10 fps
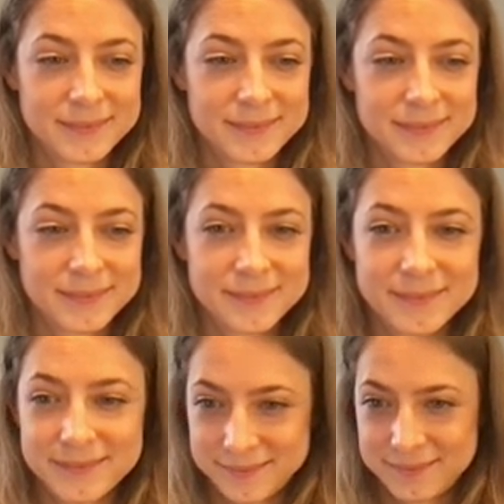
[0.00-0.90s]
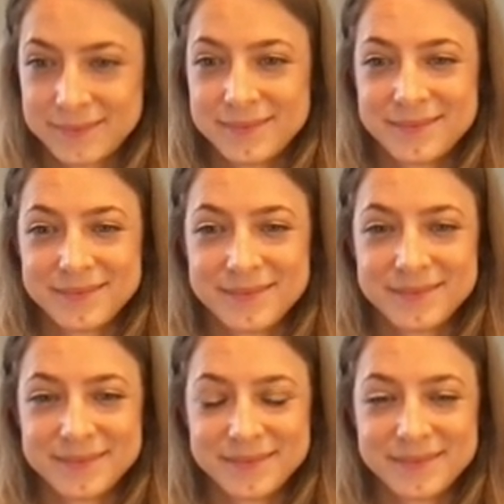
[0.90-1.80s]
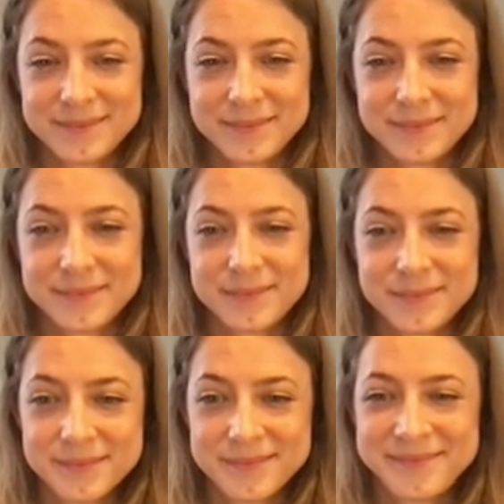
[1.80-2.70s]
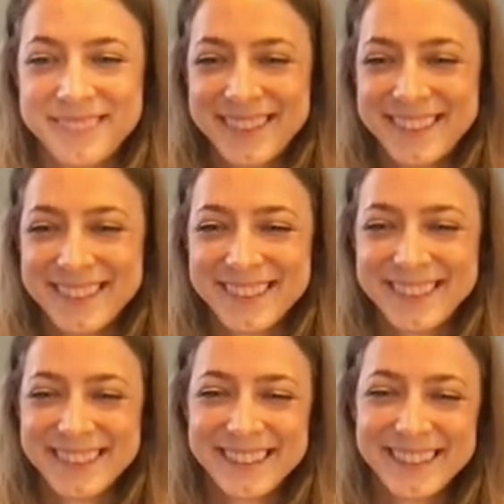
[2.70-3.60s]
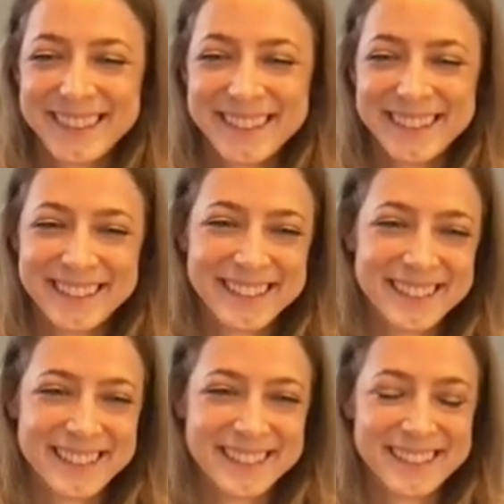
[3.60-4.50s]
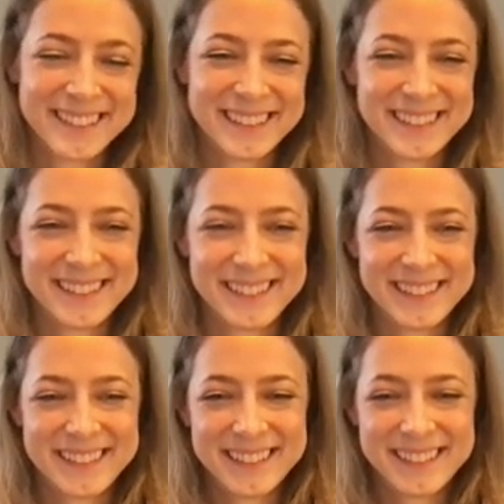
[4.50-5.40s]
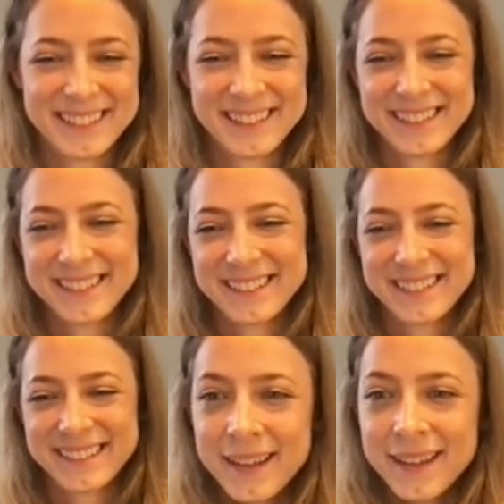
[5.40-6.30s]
(silent)